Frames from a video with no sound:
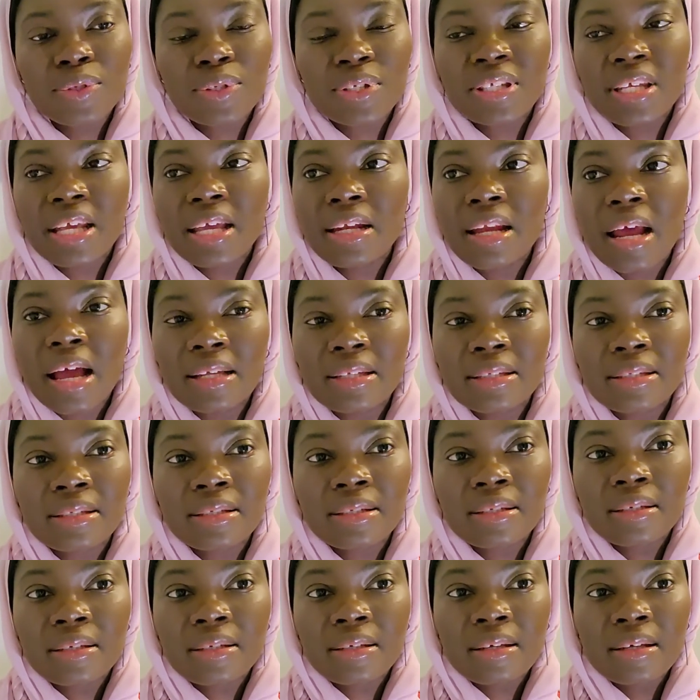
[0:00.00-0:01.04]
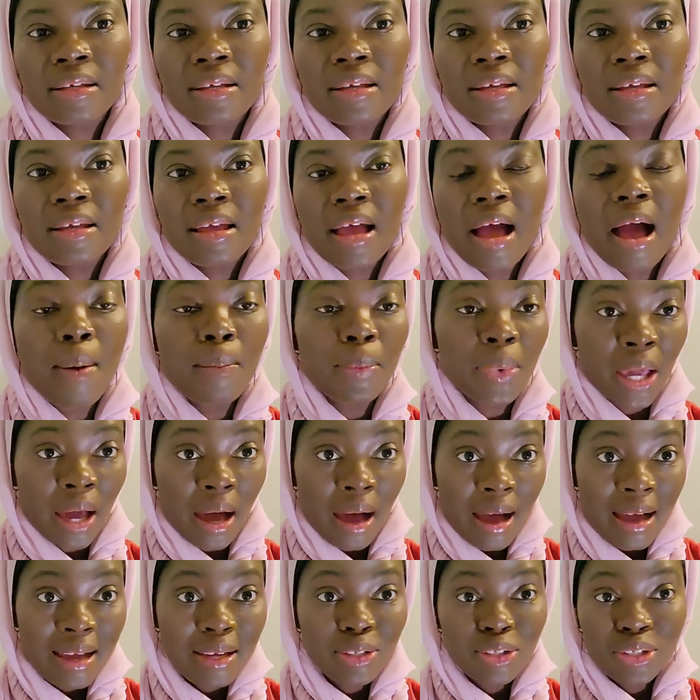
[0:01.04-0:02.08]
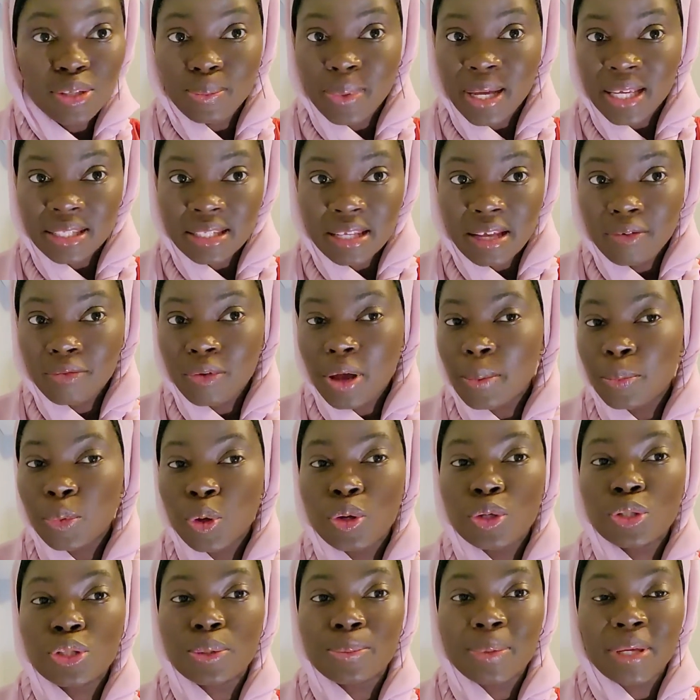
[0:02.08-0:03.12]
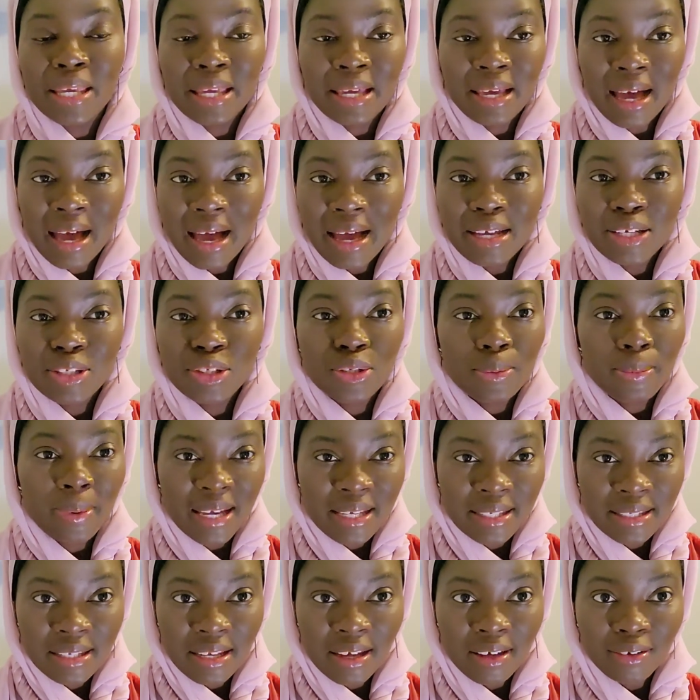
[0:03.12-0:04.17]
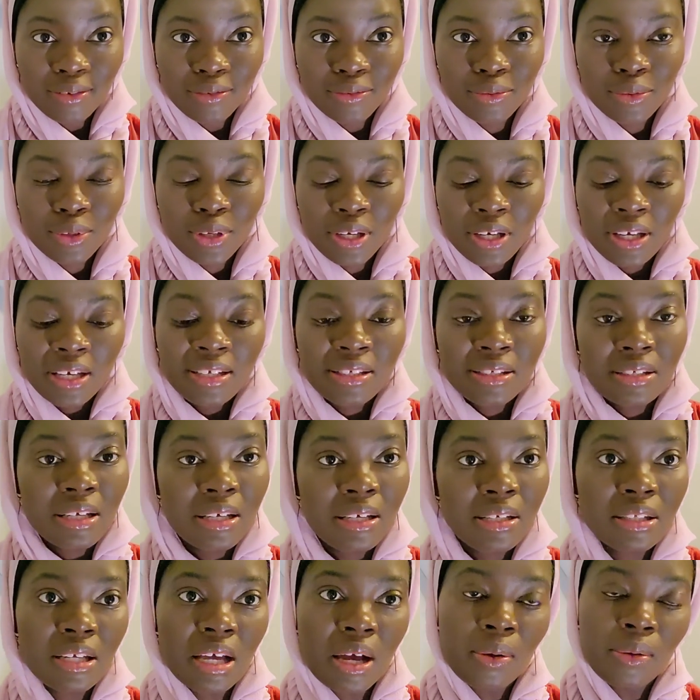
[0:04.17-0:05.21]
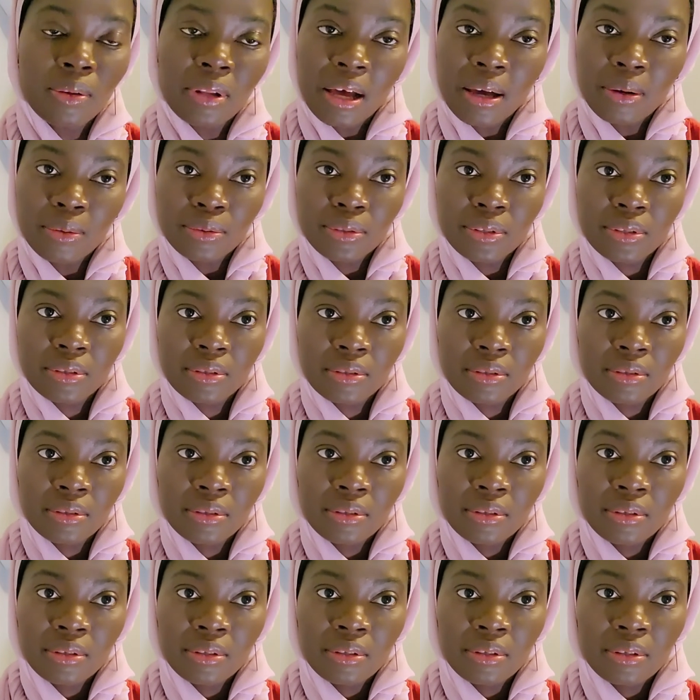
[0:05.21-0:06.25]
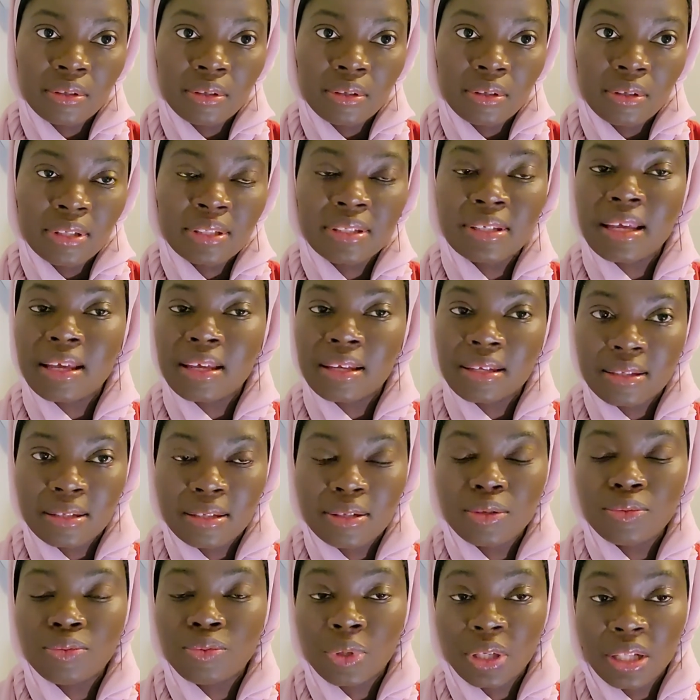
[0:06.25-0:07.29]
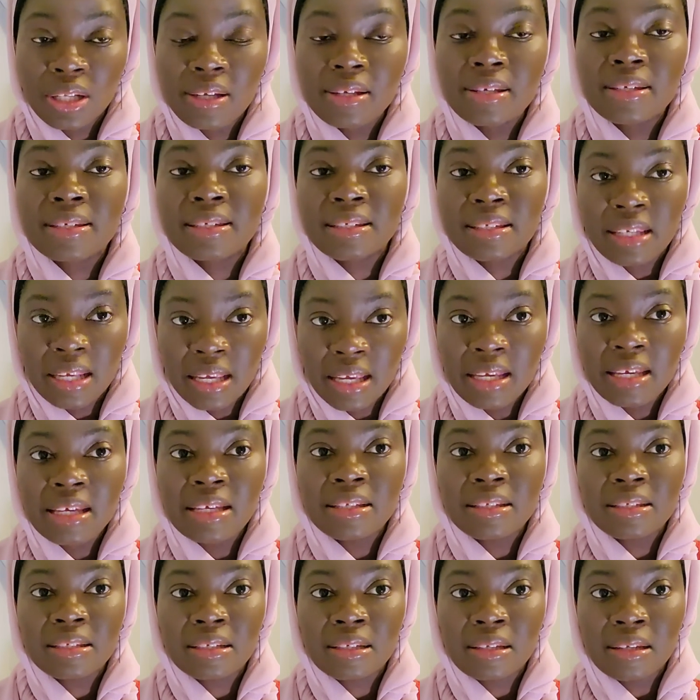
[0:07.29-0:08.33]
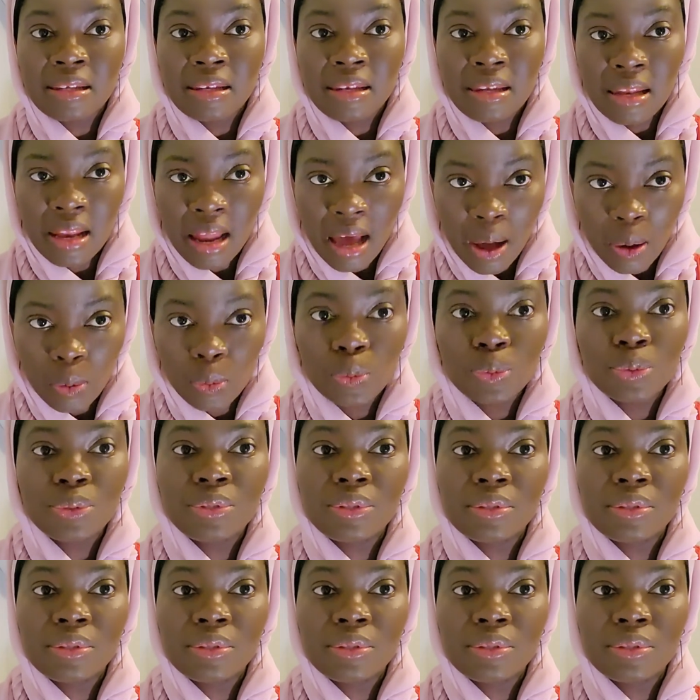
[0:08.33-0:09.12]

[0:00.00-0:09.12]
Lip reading: to say that I'm kind to myself, I'm going to be kind to myself, say it out loud. Say it, really say it loud.